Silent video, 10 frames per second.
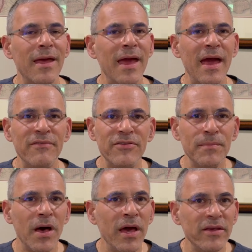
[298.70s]
have
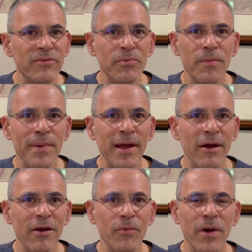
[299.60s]
some ice
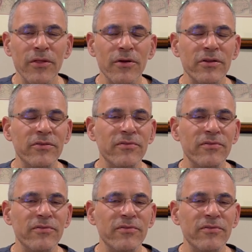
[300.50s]
prepared, whether it's